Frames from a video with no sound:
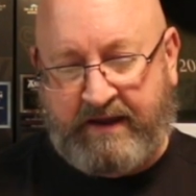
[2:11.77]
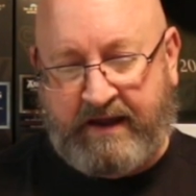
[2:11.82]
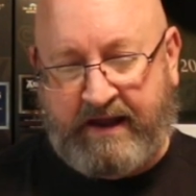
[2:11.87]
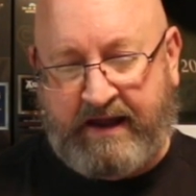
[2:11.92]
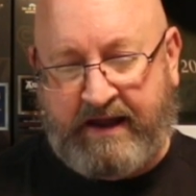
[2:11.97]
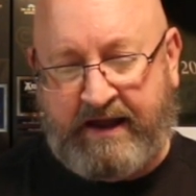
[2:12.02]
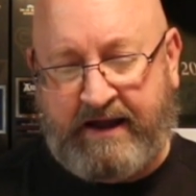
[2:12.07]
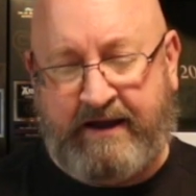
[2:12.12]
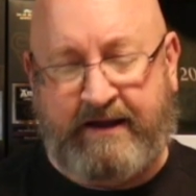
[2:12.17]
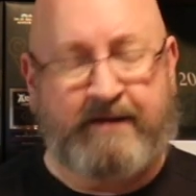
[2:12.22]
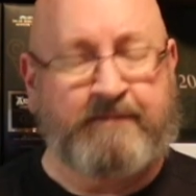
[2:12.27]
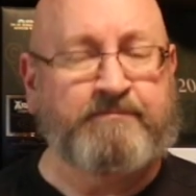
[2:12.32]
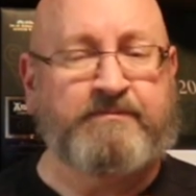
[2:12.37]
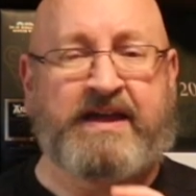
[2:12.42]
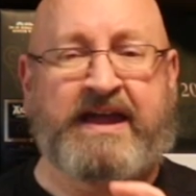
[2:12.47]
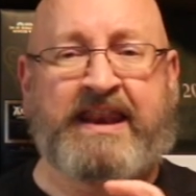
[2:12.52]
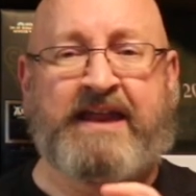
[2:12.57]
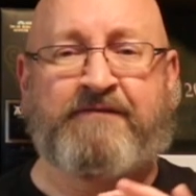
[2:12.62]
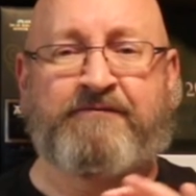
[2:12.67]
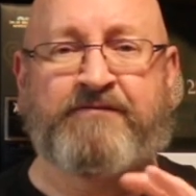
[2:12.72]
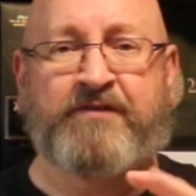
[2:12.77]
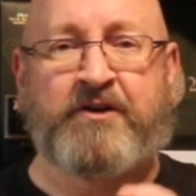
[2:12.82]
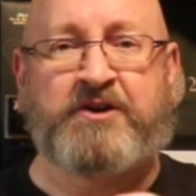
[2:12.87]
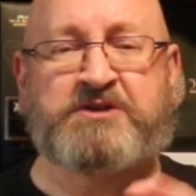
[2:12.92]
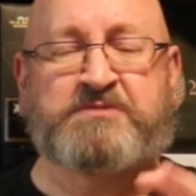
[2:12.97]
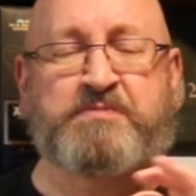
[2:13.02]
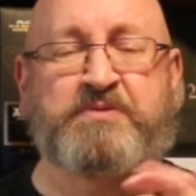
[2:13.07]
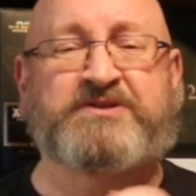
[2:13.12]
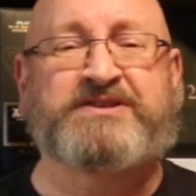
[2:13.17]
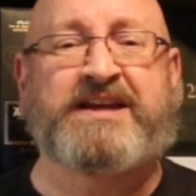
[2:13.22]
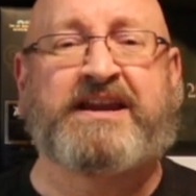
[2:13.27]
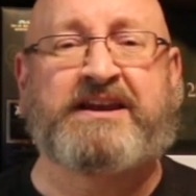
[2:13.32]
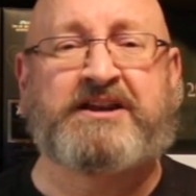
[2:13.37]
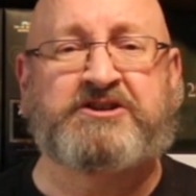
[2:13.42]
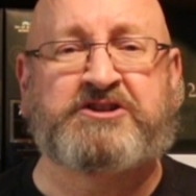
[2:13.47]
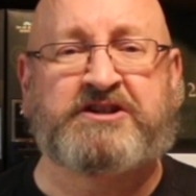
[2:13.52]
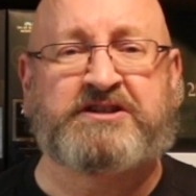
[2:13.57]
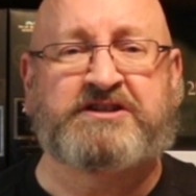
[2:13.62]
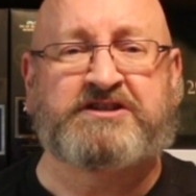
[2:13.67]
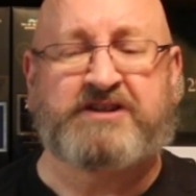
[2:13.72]
um, and have various
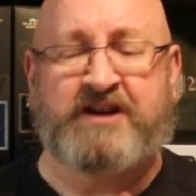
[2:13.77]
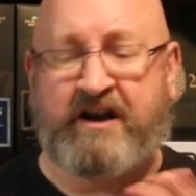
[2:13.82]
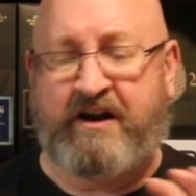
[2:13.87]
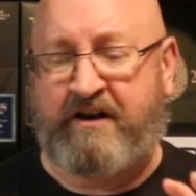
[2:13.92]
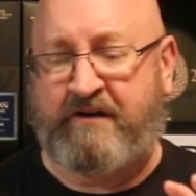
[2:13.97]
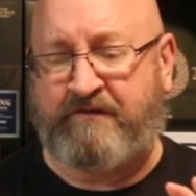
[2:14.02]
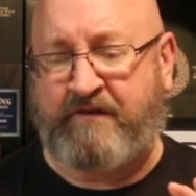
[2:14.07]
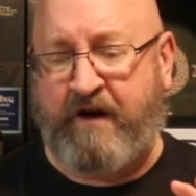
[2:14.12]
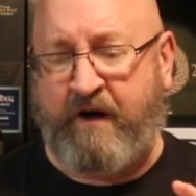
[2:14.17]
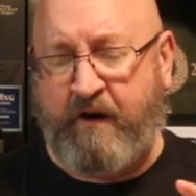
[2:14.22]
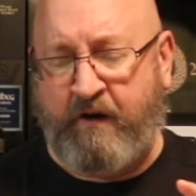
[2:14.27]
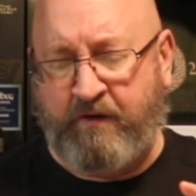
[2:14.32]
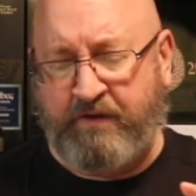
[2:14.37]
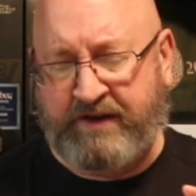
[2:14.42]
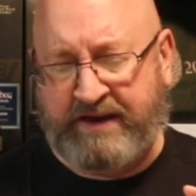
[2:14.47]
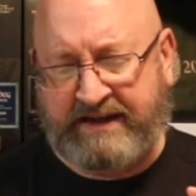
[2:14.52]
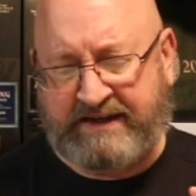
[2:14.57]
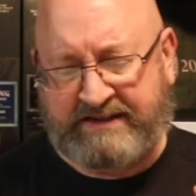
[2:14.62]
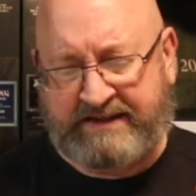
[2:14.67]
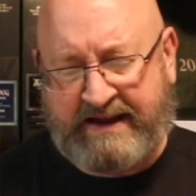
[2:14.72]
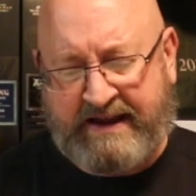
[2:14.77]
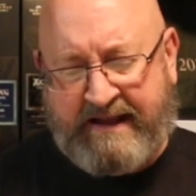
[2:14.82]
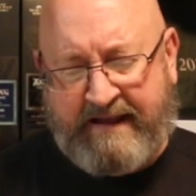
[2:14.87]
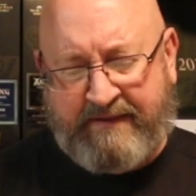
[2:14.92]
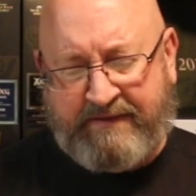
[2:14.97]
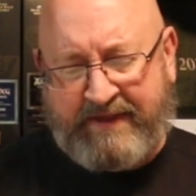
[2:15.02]
percentages of all these.